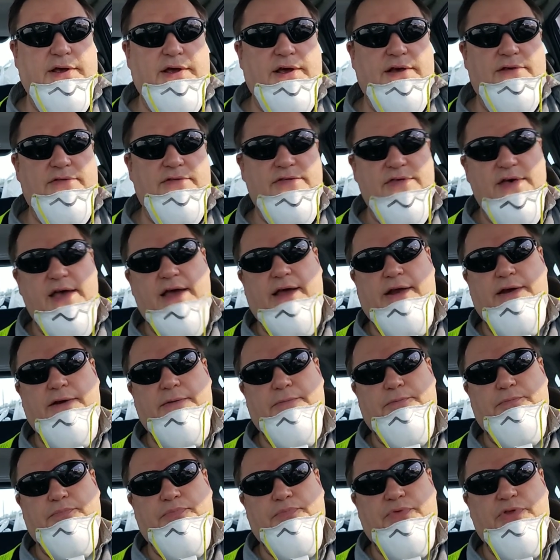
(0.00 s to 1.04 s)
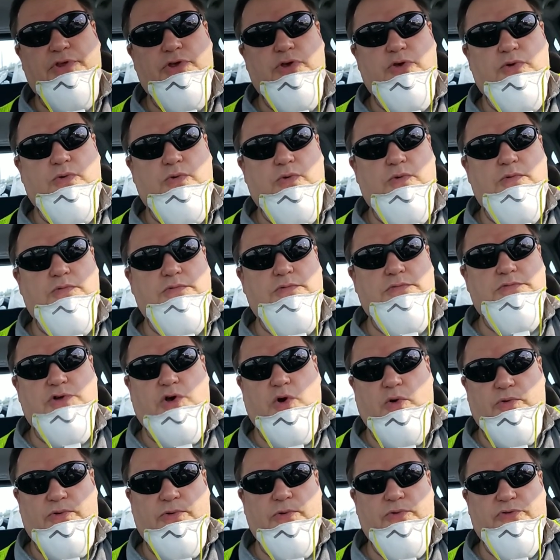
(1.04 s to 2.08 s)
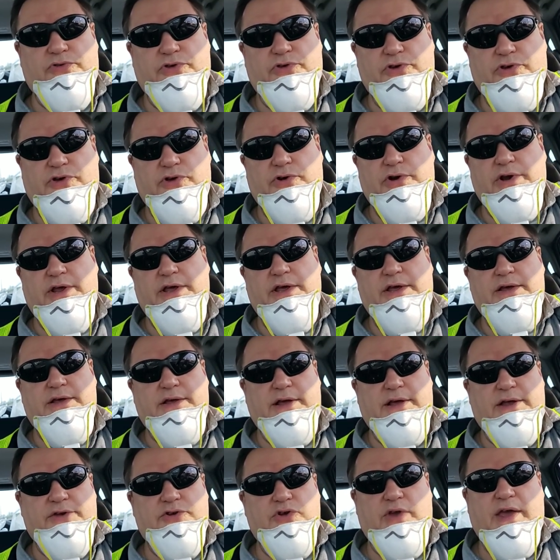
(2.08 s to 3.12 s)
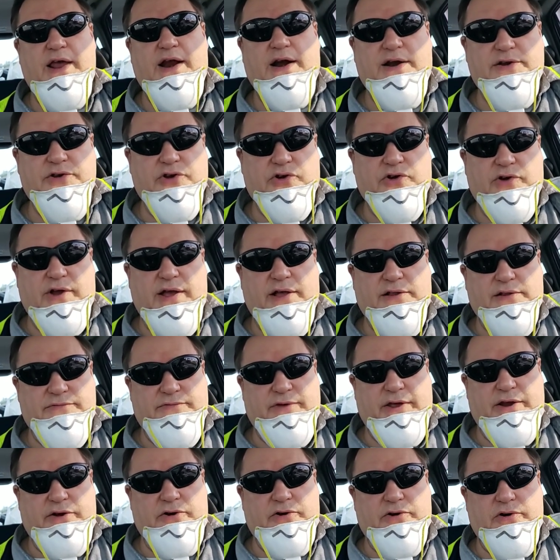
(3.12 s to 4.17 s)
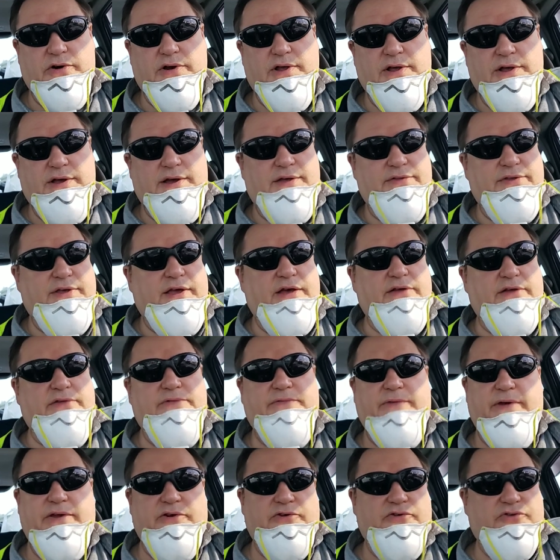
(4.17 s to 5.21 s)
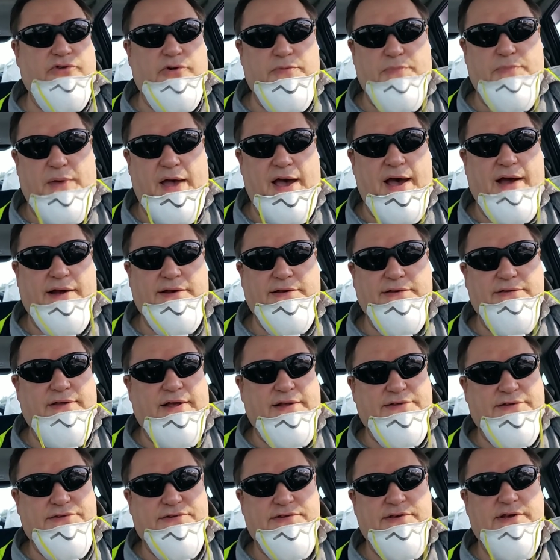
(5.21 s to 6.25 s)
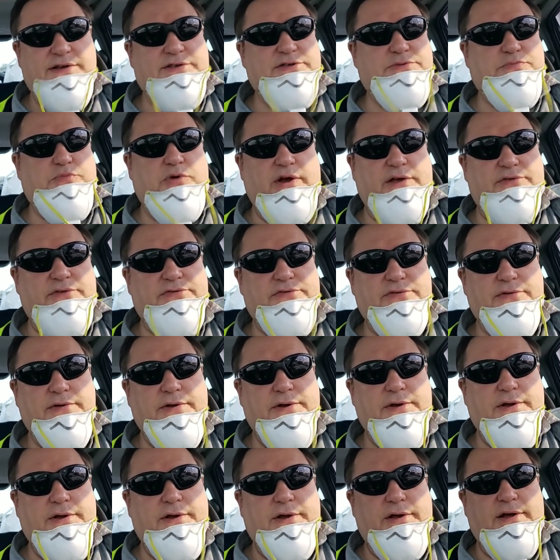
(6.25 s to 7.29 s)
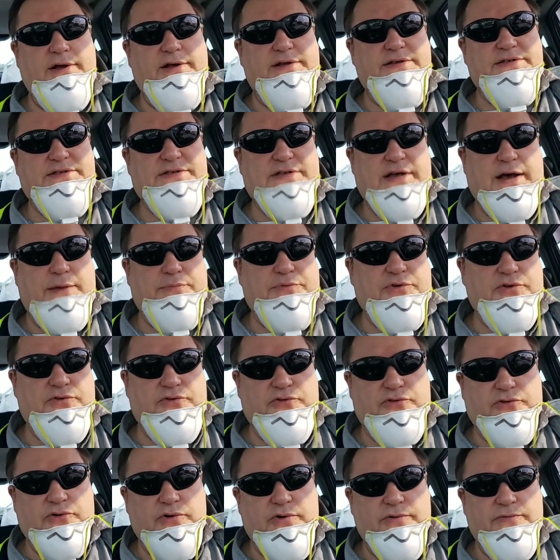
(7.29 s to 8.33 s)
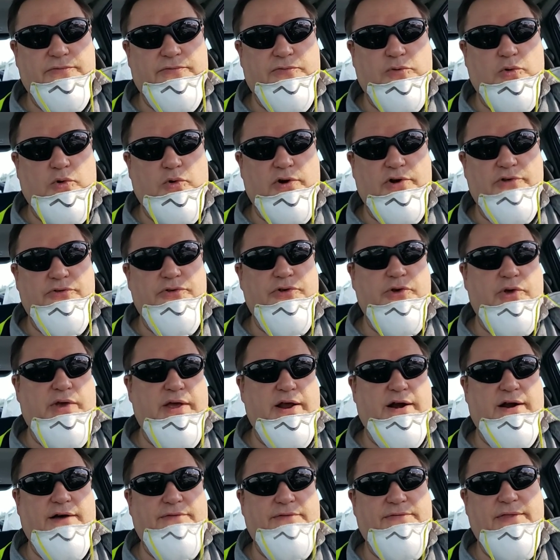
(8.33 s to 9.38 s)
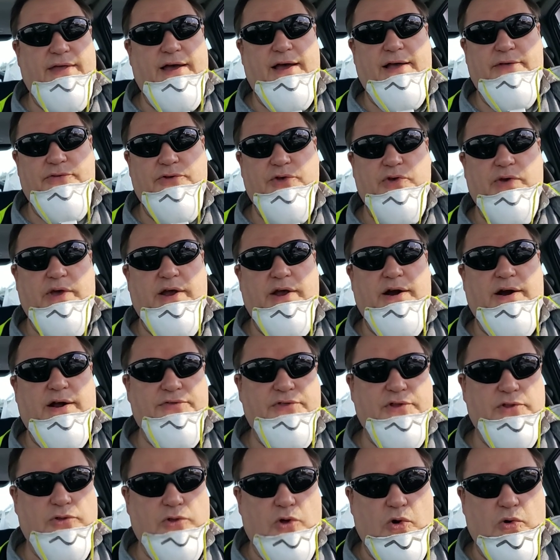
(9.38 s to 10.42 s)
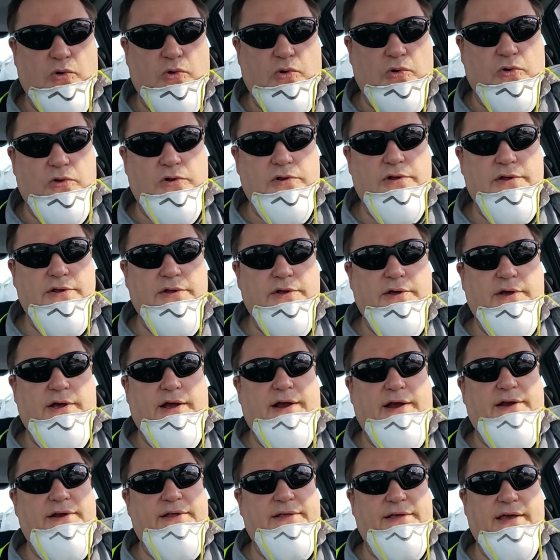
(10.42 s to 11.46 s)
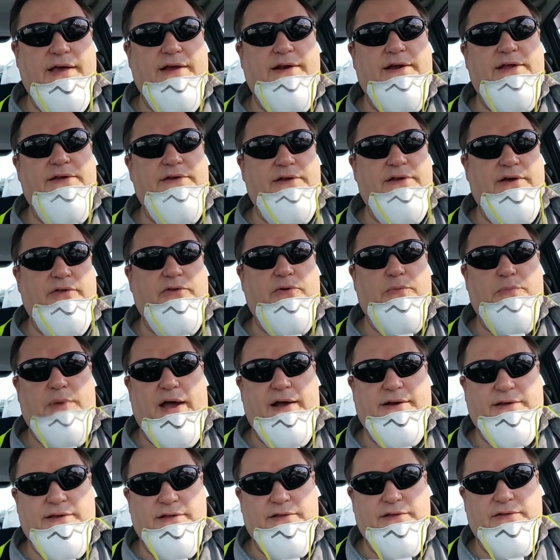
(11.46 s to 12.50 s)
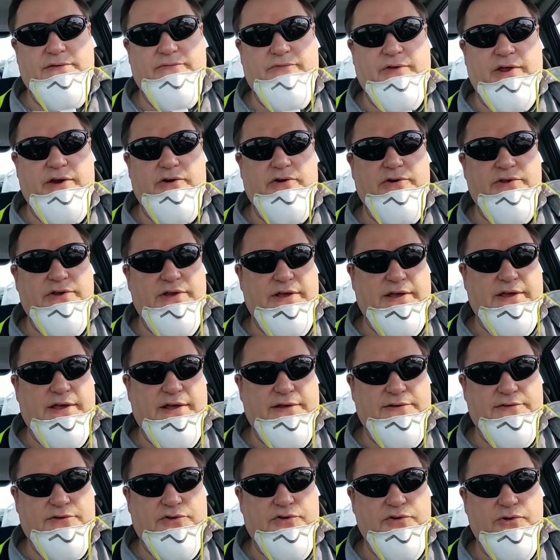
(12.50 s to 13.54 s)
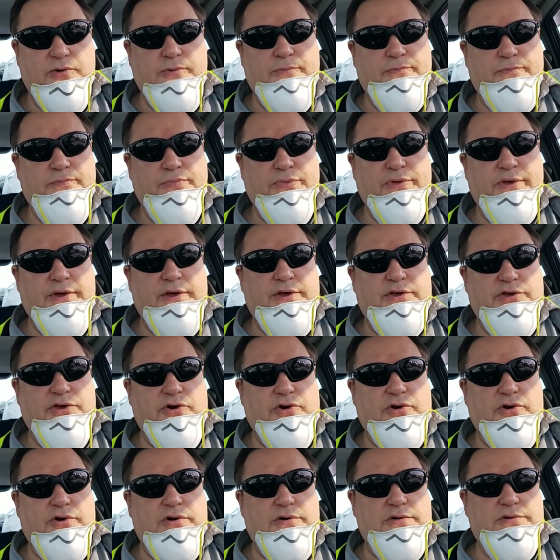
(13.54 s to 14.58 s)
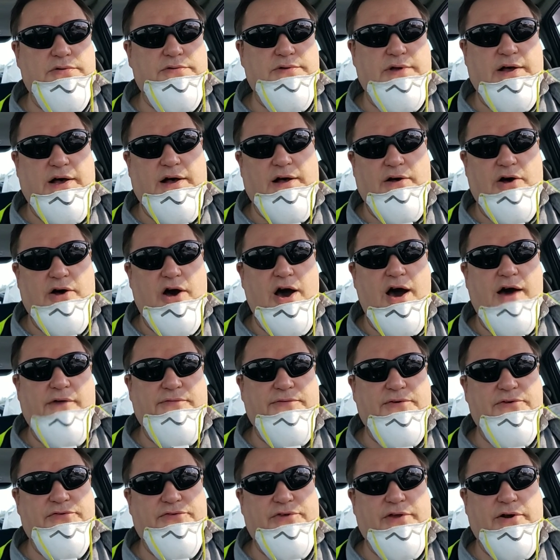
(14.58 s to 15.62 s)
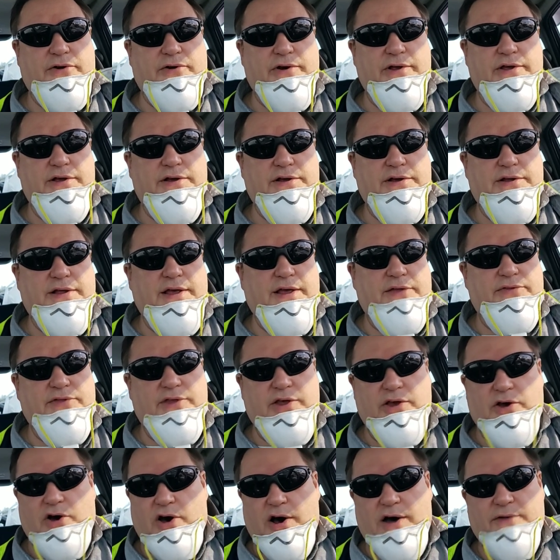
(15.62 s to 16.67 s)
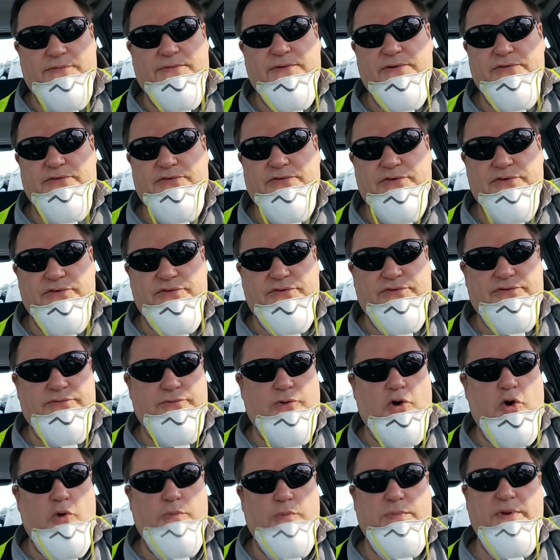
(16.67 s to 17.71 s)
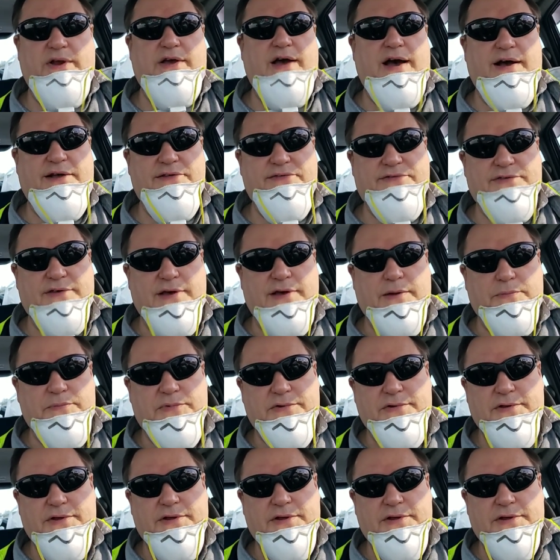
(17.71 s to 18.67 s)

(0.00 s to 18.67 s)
Then you go through security and you get on your elevator, and the elevators are packed, and that's the express, and it stops on a certain floor, and you get off of that and you get on the local, and again another packed elevator, and you get to your office area, and the office is open concept